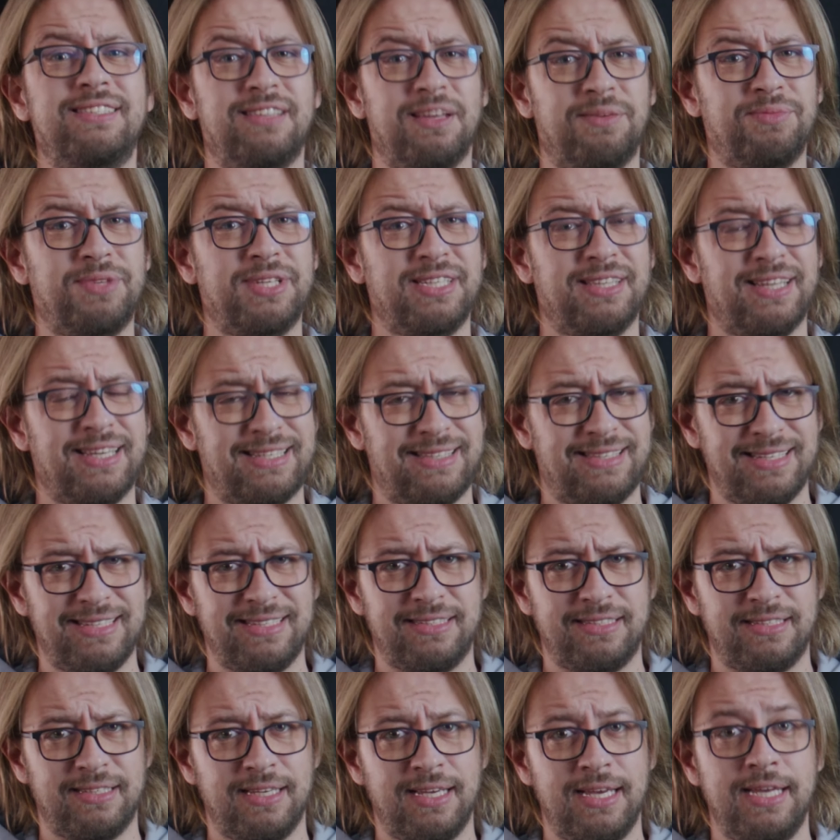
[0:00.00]
something like
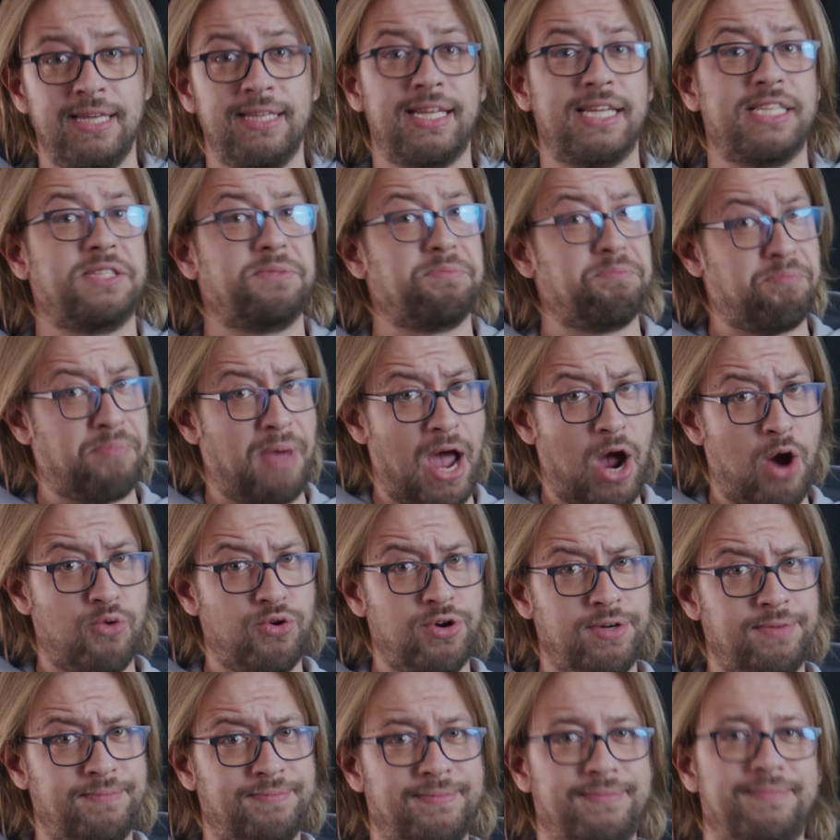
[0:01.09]
this. That's
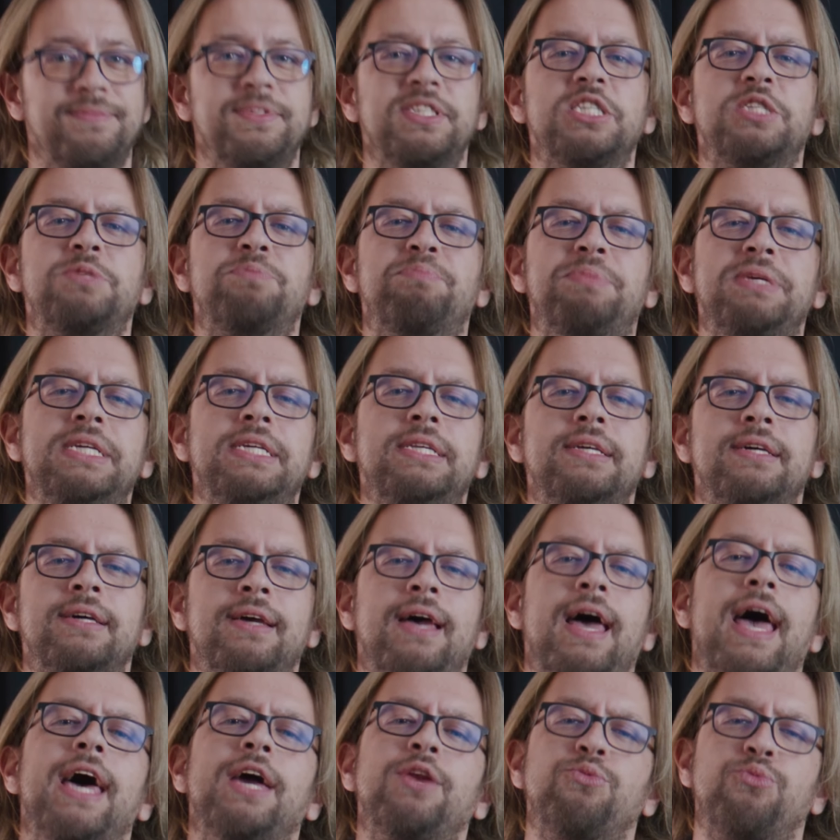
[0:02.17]
power, speed,
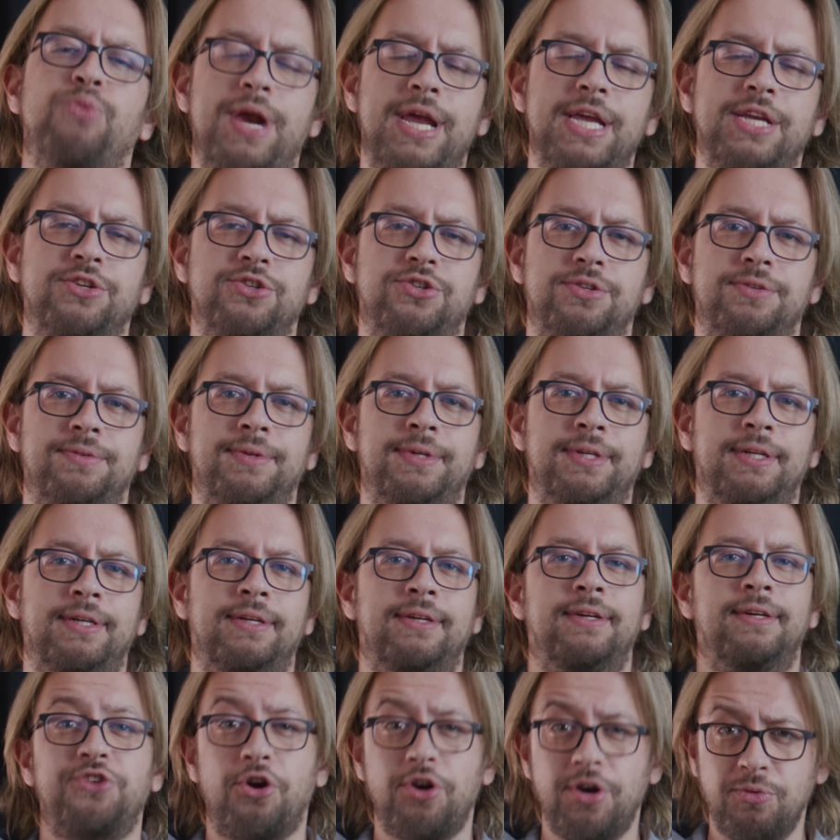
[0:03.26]
and range.
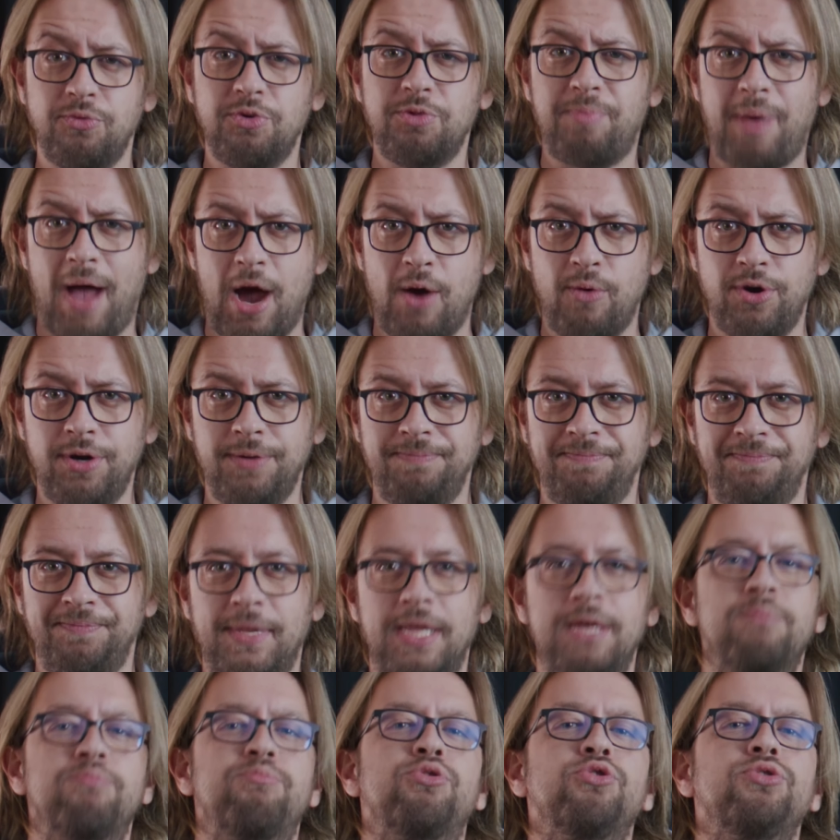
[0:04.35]
Starting with power,
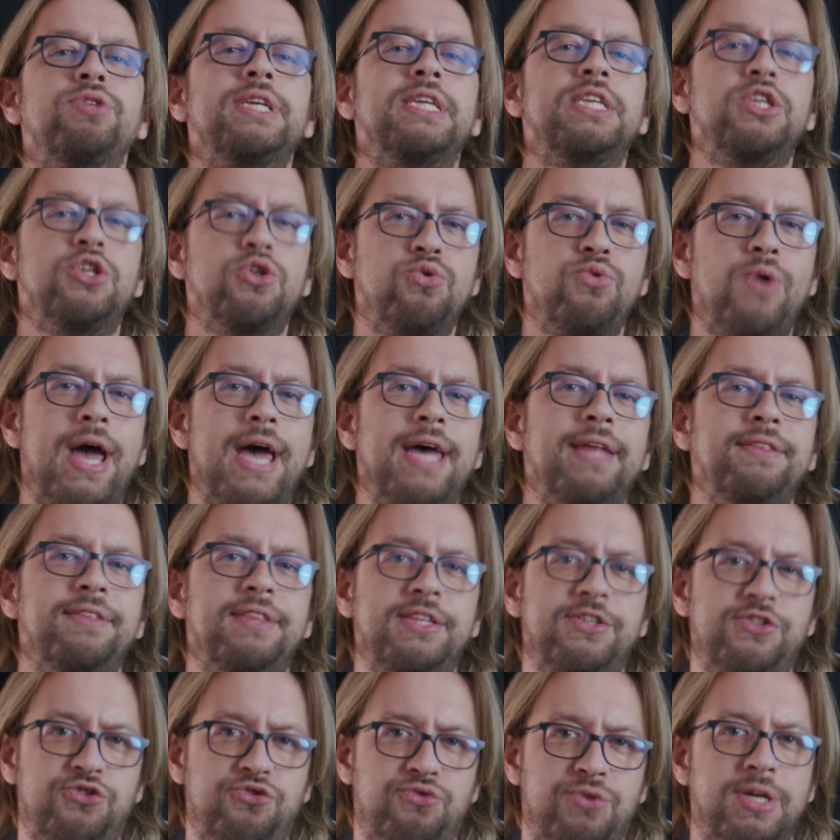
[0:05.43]
pulling you and
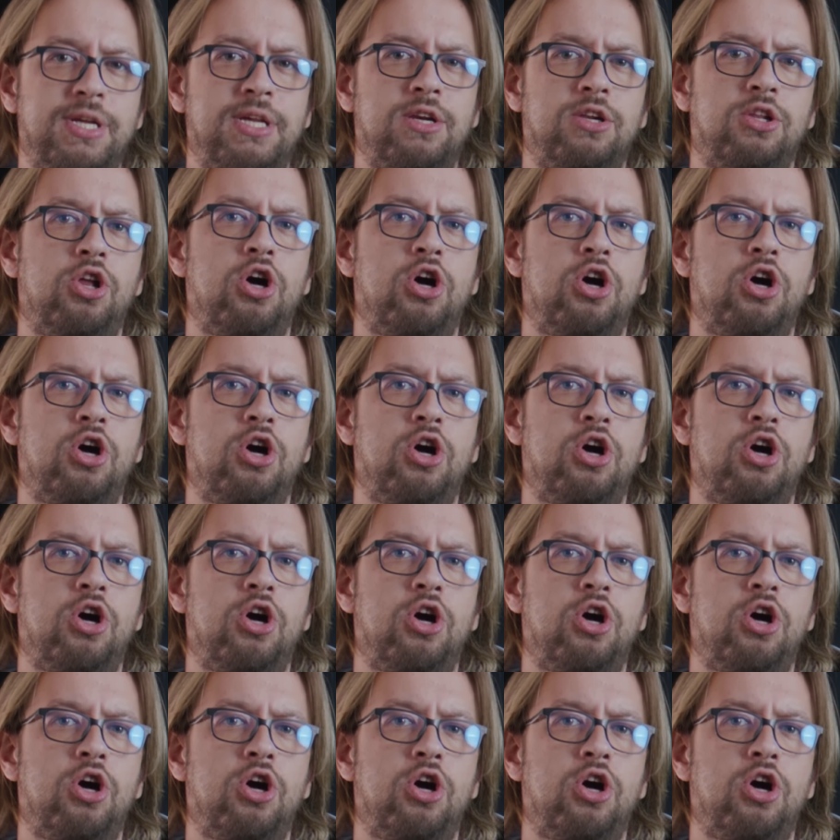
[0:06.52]
this trinket